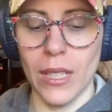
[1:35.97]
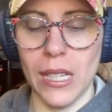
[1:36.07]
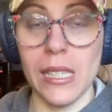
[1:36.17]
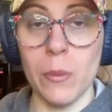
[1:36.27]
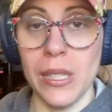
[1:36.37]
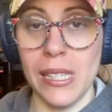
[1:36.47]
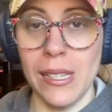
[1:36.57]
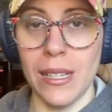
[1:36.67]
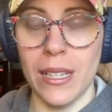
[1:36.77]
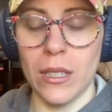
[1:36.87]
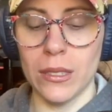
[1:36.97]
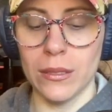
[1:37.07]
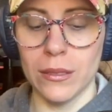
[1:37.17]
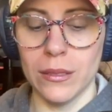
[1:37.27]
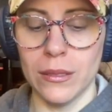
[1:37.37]
Because I've been sitting here.
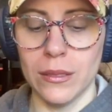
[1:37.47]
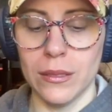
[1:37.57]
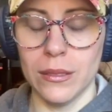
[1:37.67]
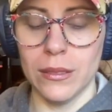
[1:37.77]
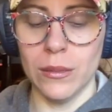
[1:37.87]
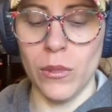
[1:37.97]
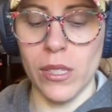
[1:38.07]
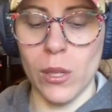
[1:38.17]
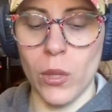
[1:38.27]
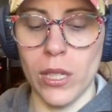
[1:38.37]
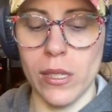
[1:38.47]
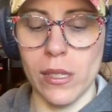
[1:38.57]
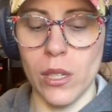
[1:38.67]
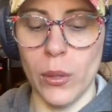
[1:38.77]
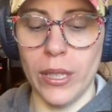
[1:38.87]
And we'll see what it's
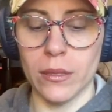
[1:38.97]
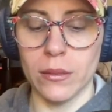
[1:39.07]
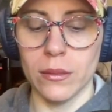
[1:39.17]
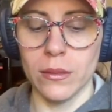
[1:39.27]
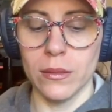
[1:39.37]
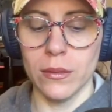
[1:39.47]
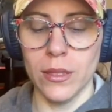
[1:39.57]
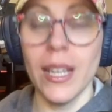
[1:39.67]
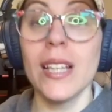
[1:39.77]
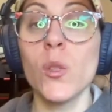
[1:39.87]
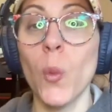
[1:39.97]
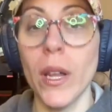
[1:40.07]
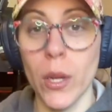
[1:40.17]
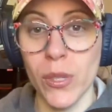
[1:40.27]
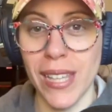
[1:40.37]
doing. It's
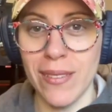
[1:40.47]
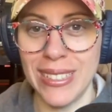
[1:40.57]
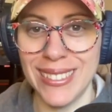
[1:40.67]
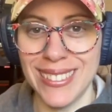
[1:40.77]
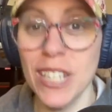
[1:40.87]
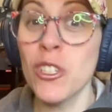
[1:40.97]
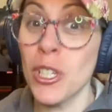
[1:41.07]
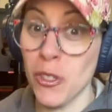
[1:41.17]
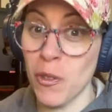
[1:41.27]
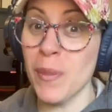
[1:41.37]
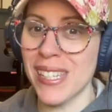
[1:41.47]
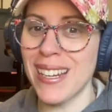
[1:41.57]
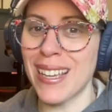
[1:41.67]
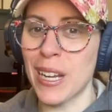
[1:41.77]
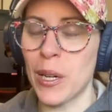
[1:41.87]
107. Just from
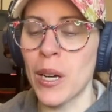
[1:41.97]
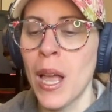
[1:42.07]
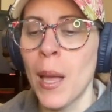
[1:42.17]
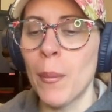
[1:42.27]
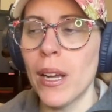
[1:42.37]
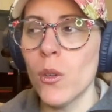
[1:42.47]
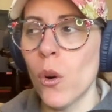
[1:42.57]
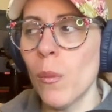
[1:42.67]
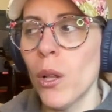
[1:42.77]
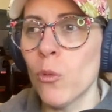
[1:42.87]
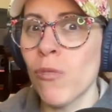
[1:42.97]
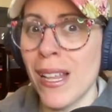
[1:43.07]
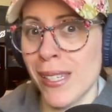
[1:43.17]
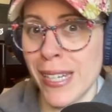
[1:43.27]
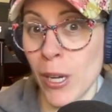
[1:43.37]
sitting here. My normal
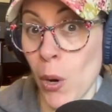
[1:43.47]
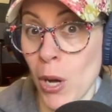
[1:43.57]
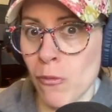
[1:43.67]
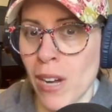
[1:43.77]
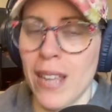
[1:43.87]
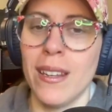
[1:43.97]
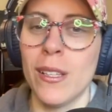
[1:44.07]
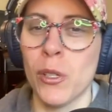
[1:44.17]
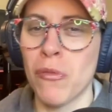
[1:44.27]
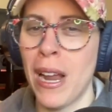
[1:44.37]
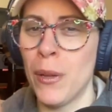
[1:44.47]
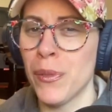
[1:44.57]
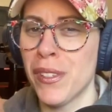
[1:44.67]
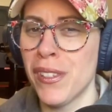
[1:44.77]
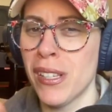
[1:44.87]
resting heart rate is
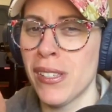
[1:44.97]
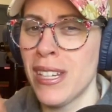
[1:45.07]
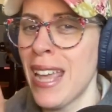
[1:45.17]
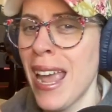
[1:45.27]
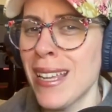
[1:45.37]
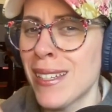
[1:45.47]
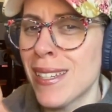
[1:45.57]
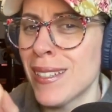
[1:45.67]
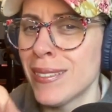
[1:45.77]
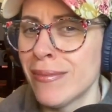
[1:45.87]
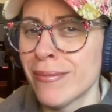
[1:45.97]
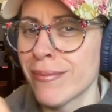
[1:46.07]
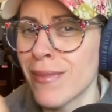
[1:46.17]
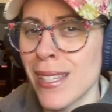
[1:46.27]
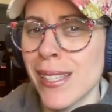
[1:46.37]
around 68
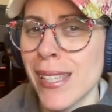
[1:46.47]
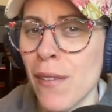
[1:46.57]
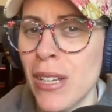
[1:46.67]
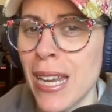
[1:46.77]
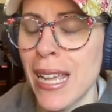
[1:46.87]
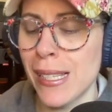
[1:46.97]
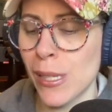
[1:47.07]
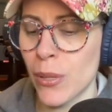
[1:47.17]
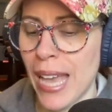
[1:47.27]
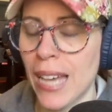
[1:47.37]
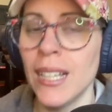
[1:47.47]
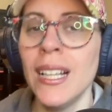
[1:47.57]
to 70. So yeah.